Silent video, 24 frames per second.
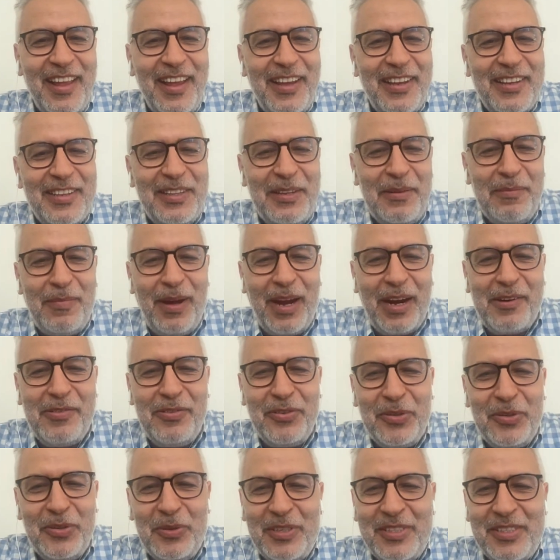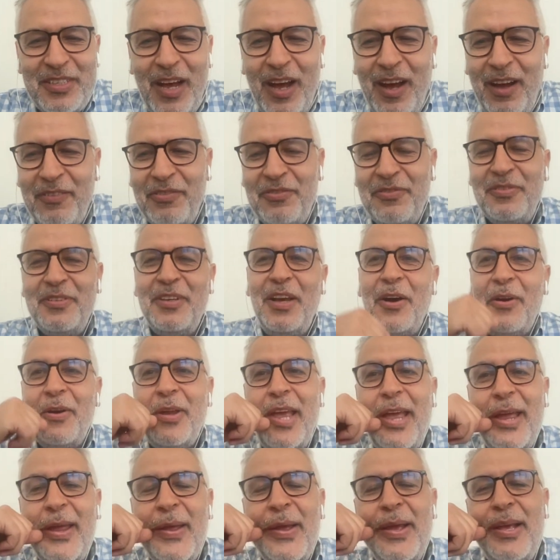the microphone was off.
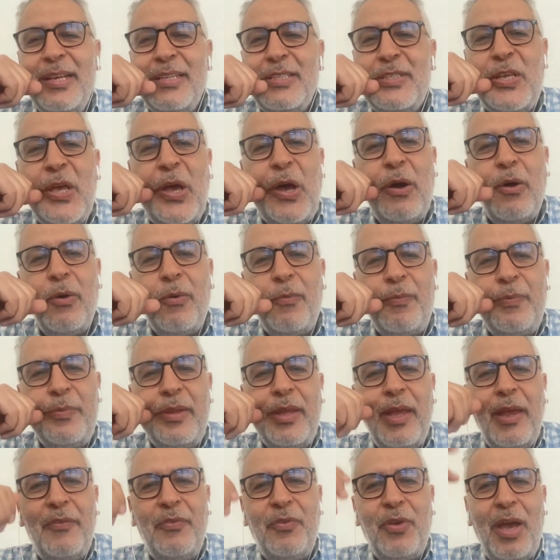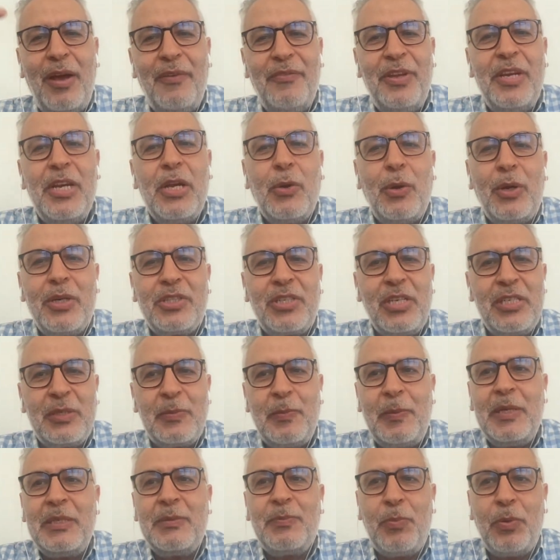Okay, so if you have any questions,
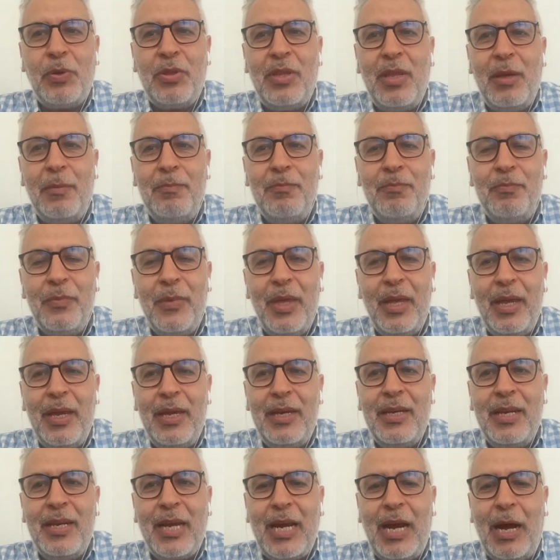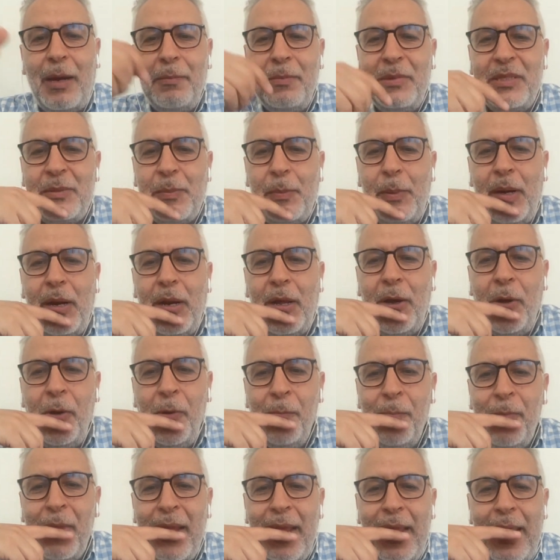please put them in the comments
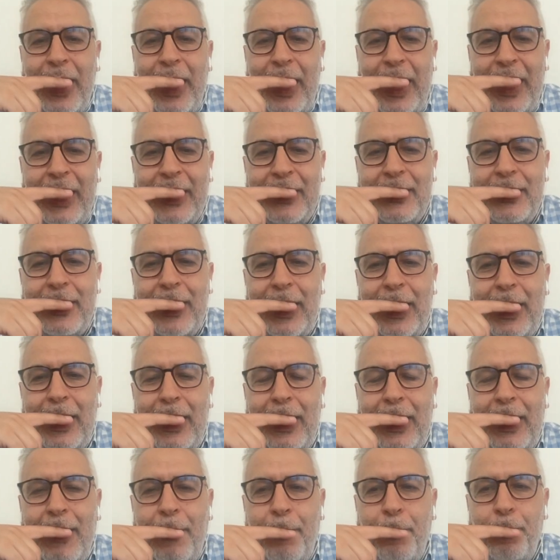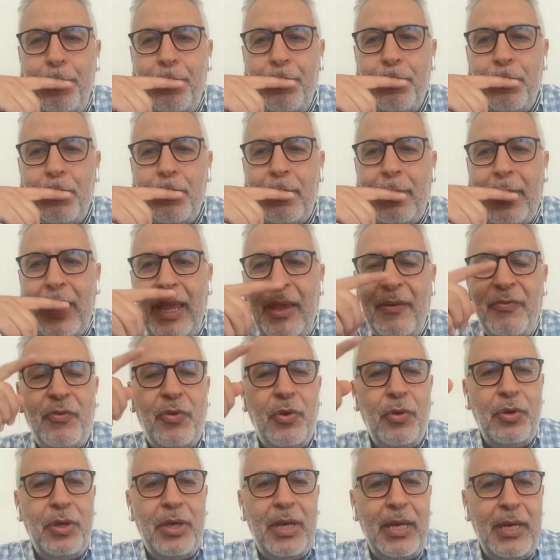below. And if
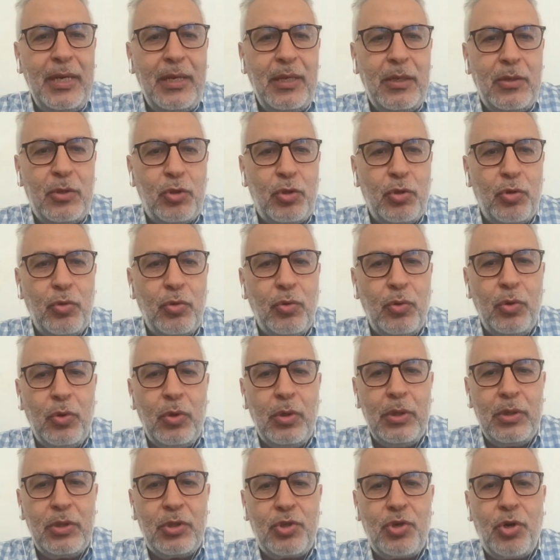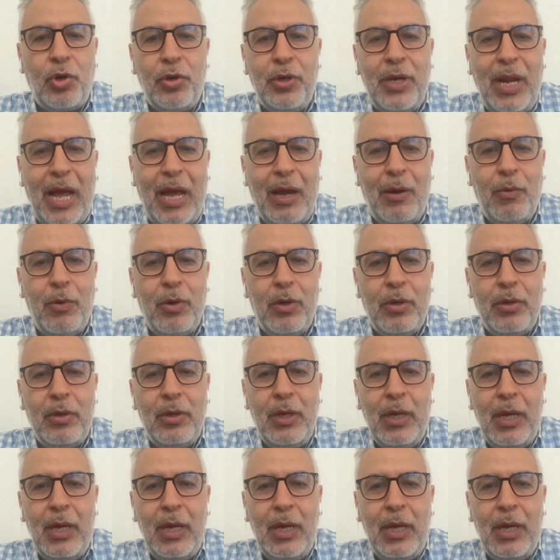you need to join our